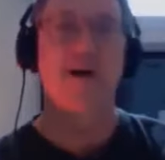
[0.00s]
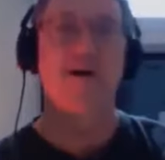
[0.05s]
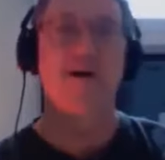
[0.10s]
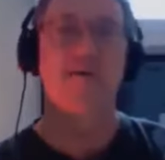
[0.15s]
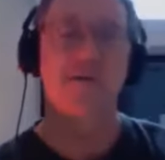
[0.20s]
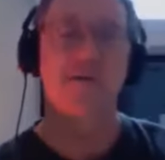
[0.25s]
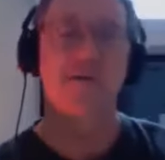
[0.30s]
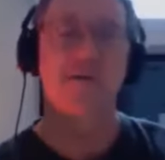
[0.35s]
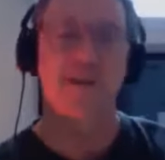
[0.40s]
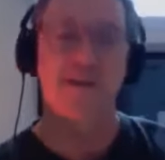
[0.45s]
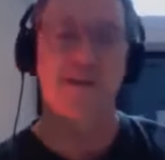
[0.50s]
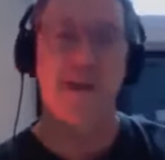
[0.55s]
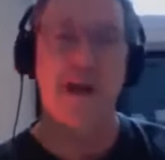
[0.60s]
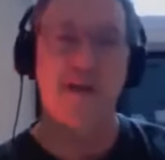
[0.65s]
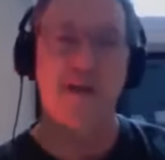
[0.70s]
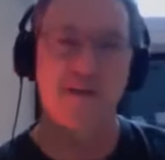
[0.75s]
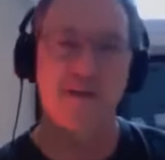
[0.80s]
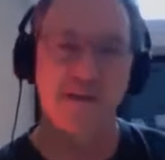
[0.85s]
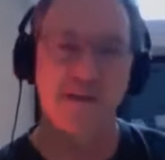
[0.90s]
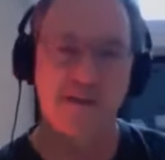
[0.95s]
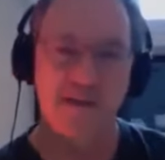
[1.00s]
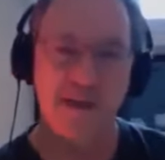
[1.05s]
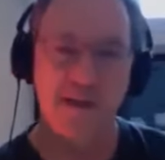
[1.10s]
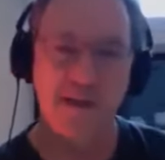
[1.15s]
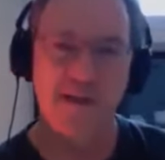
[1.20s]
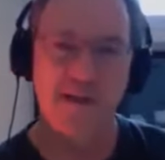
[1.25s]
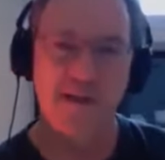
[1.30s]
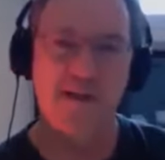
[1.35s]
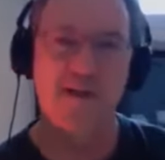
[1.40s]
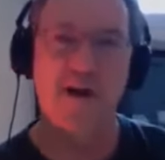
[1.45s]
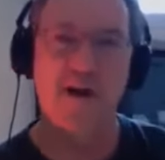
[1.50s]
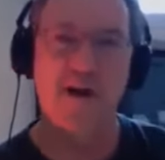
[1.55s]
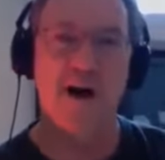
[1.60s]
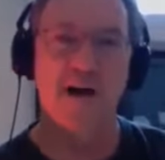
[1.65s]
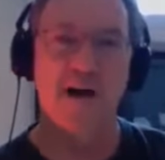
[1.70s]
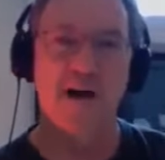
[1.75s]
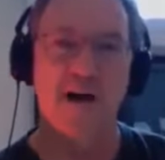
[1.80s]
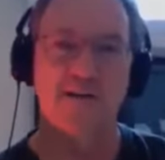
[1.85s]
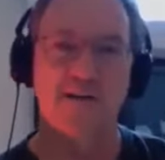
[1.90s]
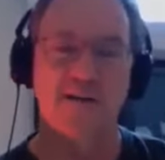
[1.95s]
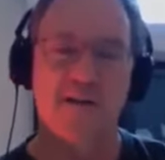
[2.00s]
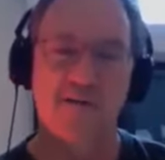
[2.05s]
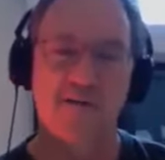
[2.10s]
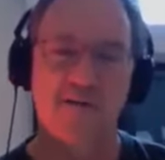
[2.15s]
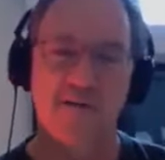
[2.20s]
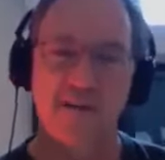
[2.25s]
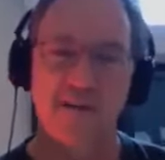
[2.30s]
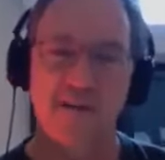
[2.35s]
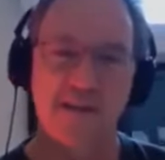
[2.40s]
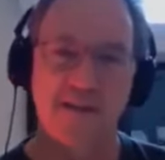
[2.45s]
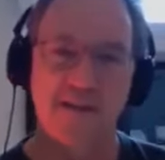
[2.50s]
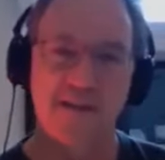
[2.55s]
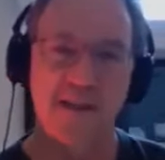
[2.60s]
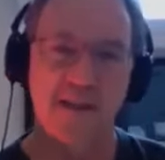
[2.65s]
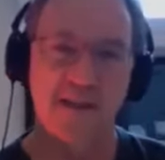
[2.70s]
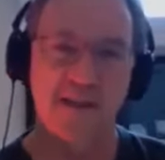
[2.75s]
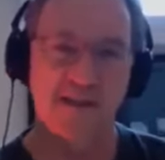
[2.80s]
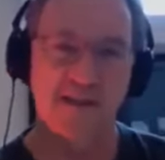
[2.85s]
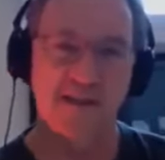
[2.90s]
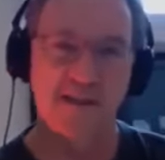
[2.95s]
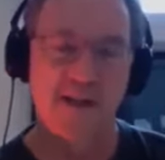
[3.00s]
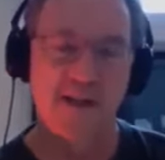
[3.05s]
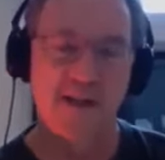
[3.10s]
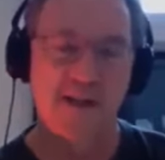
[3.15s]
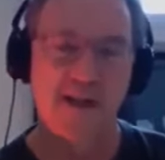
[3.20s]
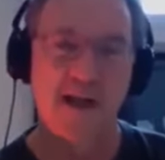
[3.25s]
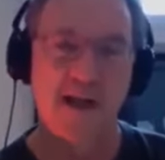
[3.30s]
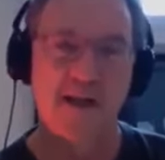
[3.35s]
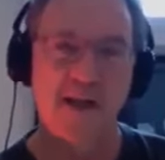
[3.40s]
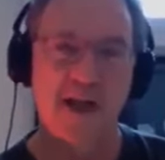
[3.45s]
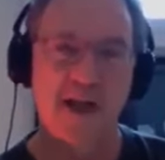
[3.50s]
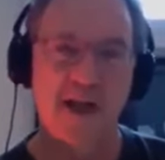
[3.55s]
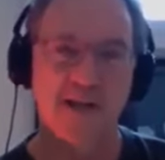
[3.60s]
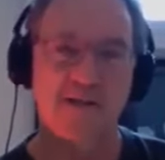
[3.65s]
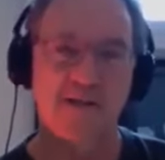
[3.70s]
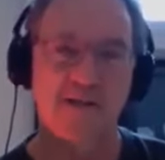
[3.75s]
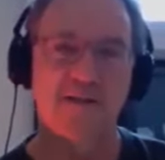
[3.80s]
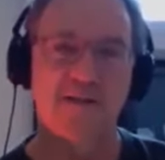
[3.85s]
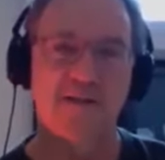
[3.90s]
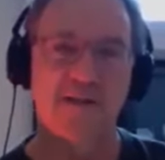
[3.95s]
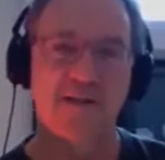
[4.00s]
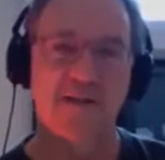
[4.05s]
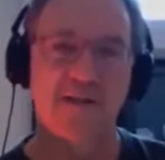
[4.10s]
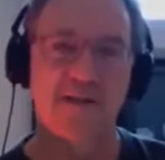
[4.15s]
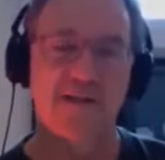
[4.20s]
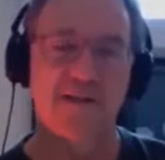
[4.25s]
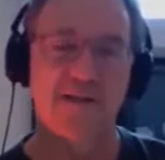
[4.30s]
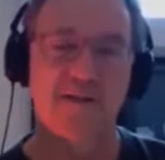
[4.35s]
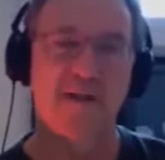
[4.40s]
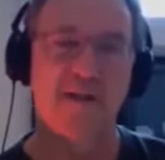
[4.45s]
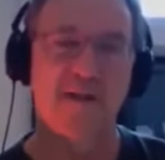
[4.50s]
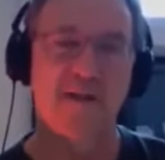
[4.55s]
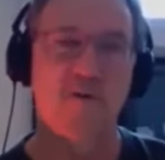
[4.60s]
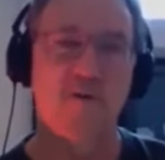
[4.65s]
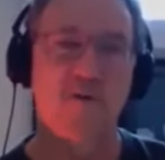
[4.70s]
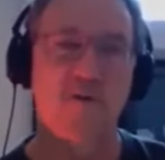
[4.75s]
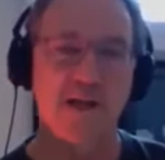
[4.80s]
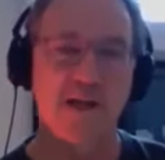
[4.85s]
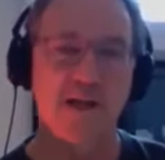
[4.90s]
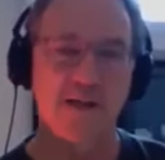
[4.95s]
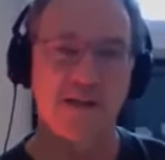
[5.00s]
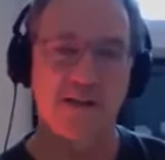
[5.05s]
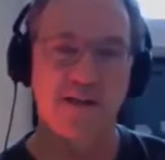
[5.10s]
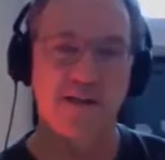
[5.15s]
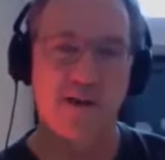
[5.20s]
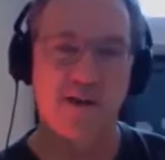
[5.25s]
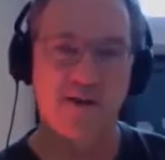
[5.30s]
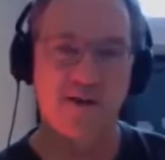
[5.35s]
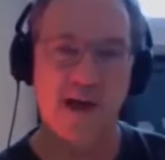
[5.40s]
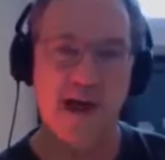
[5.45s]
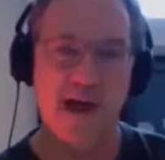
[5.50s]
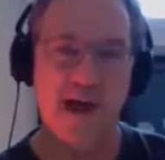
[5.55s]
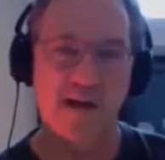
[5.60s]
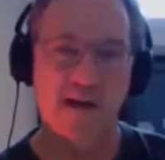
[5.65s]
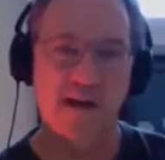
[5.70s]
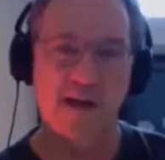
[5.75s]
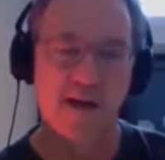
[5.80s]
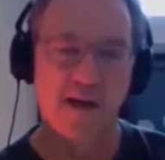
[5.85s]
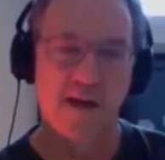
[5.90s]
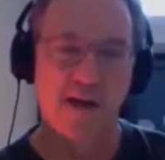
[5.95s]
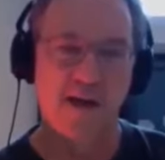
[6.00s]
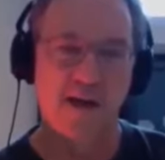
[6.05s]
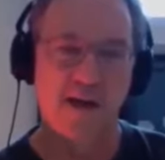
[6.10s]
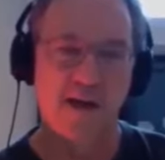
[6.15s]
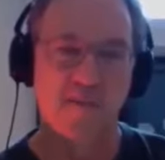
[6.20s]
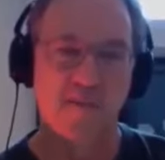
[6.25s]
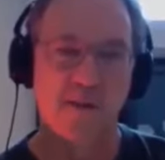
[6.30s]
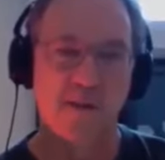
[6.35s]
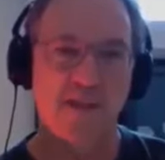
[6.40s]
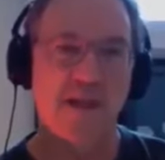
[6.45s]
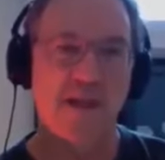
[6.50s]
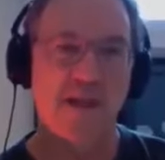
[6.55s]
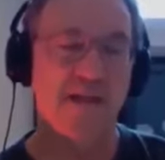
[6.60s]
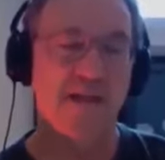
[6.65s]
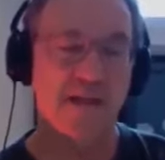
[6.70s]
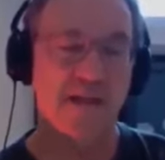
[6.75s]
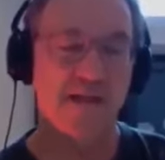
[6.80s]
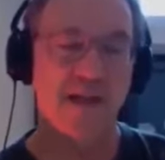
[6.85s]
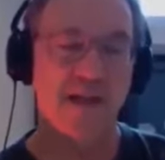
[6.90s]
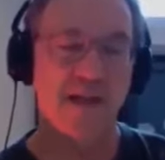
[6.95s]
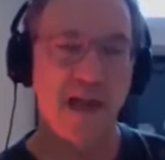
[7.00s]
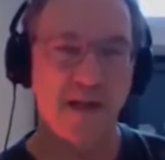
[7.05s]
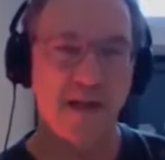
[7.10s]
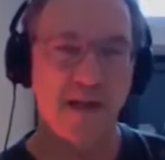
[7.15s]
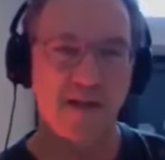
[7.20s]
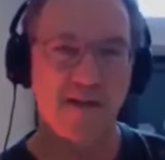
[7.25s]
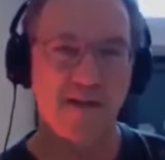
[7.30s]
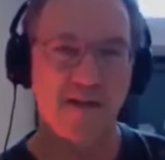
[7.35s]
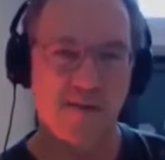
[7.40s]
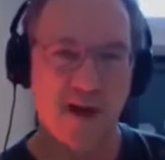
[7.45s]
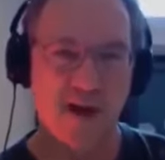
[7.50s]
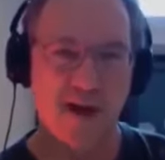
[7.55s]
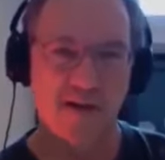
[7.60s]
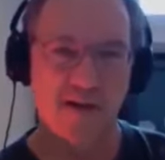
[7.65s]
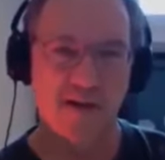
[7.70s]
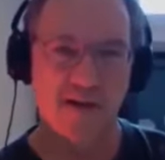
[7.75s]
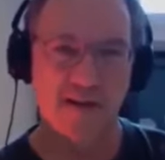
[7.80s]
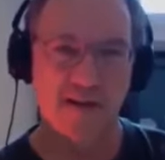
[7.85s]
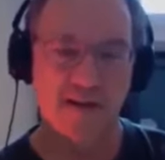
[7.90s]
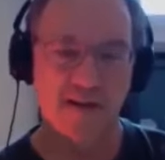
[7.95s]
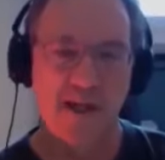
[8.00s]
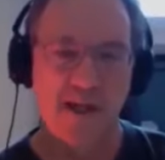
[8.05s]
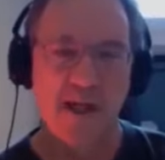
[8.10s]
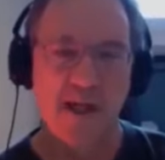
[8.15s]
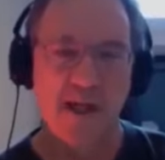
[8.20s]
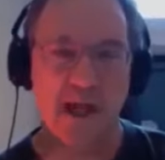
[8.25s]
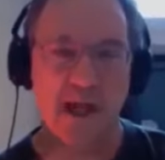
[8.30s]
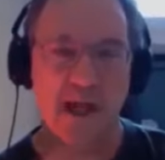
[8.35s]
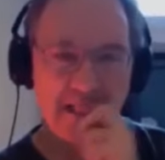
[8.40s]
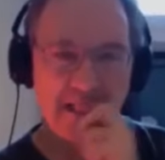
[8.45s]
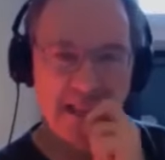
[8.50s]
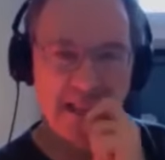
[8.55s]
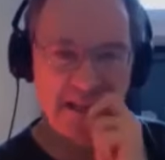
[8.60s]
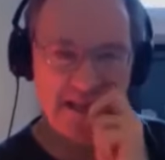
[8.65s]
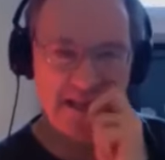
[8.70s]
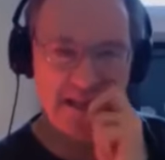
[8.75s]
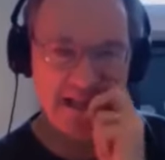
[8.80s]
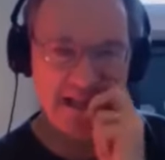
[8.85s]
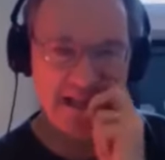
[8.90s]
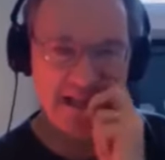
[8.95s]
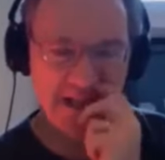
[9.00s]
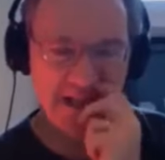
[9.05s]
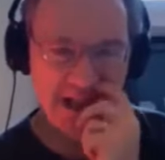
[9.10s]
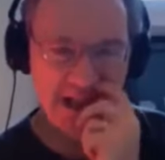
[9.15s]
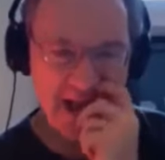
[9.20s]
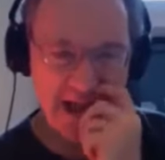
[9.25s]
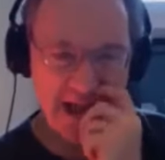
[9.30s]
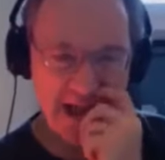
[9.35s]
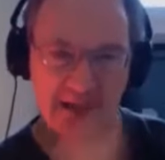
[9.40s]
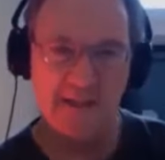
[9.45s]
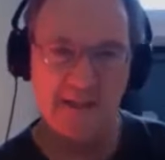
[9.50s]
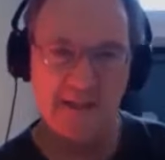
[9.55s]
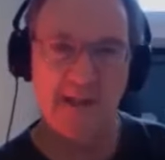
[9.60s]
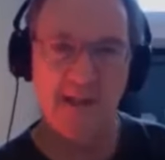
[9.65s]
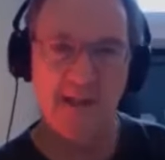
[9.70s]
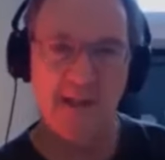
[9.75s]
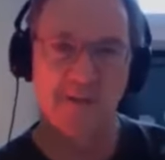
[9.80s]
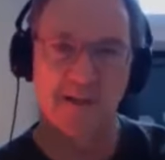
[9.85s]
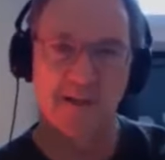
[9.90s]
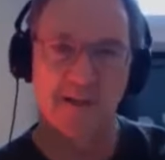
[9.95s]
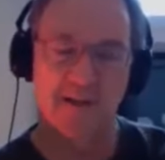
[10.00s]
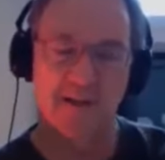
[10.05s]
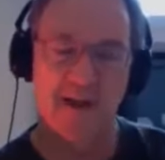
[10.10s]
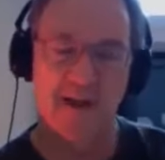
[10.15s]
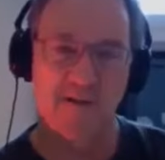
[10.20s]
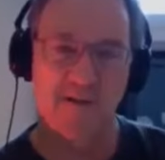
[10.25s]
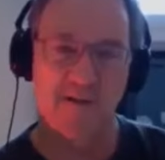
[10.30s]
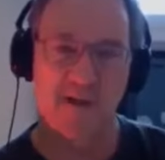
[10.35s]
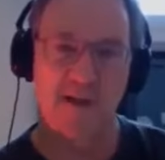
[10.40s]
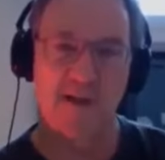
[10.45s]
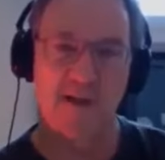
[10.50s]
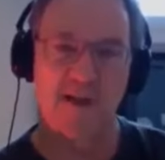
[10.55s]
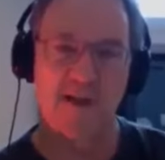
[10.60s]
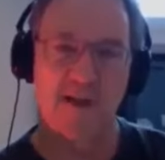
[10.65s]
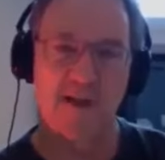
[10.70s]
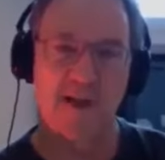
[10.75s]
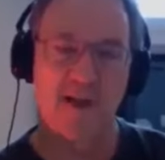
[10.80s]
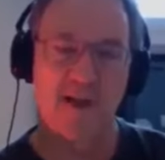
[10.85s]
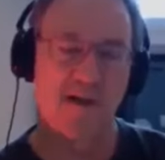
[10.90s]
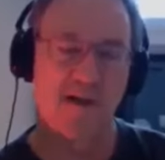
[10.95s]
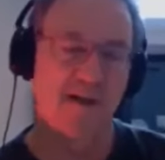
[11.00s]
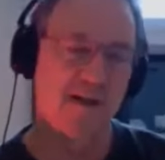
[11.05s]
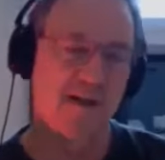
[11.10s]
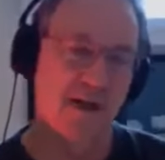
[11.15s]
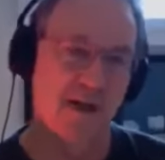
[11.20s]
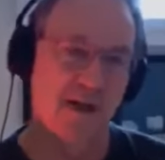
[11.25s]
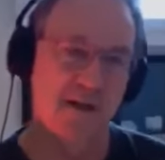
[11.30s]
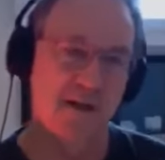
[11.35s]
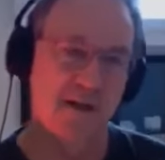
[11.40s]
that that was the cause of the disease? And the answer is there's no way to know that. But they did take the virus and they did a genetic sequence of it. The